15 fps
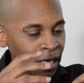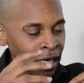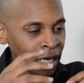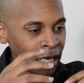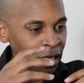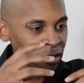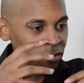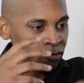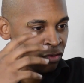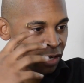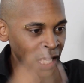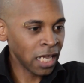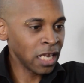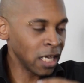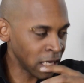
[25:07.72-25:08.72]
in
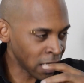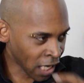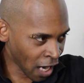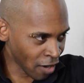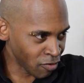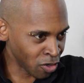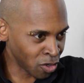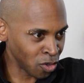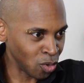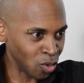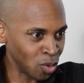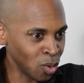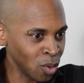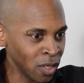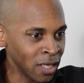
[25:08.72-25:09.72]
Grenada and
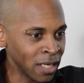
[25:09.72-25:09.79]
Carriacou,